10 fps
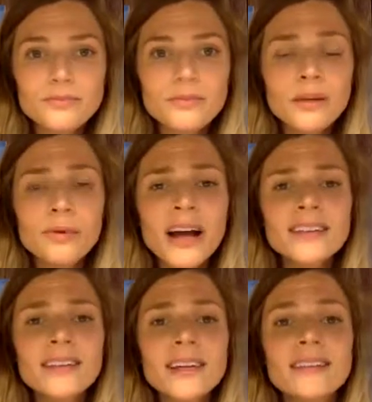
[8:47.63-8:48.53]

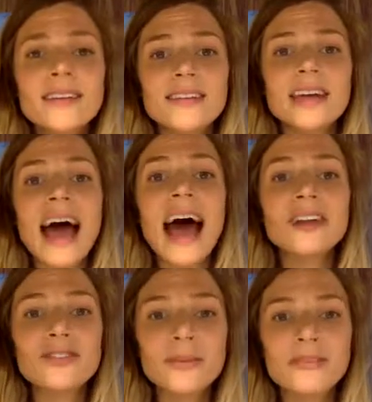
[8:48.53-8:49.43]
Practicing
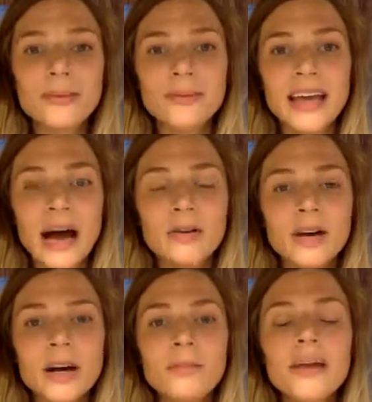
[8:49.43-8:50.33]
detachment from the
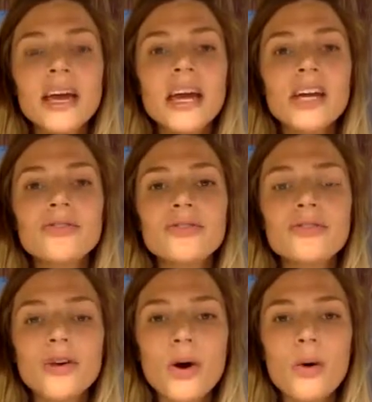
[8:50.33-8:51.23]
outcome is
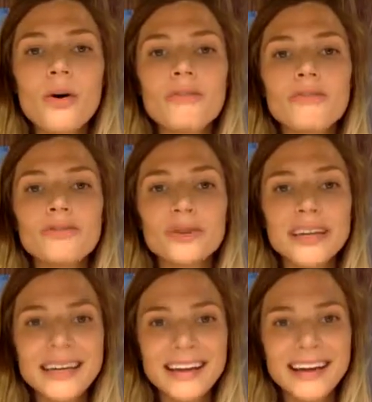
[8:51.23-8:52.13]
so
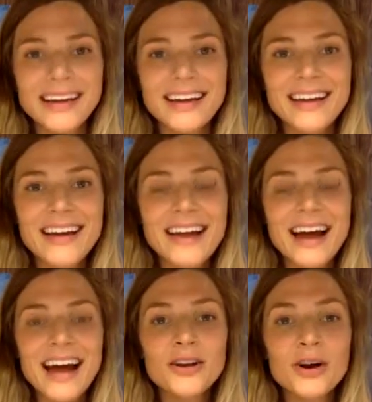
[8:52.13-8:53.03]
freeing.
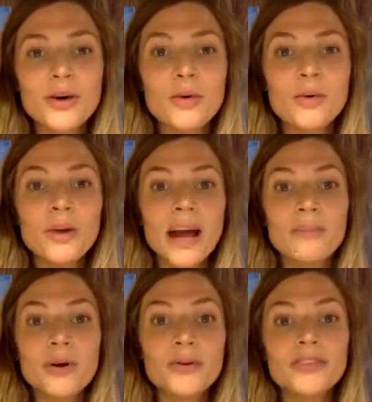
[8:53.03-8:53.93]
I know when I
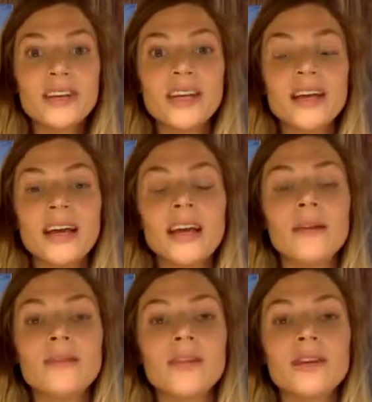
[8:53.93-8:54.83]
posted
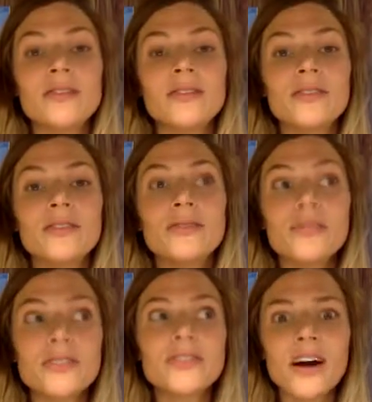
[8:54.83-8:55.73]
in the
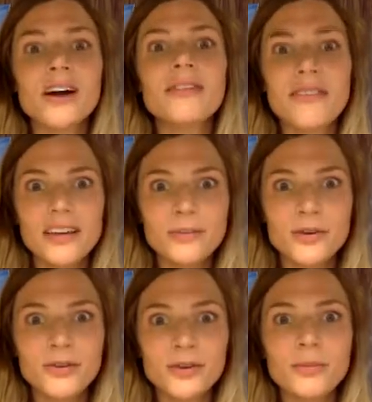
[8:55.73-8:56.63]
Sutra Sangha
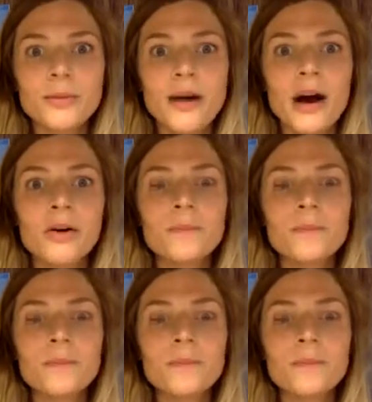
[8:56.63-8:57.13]
Facebook group about,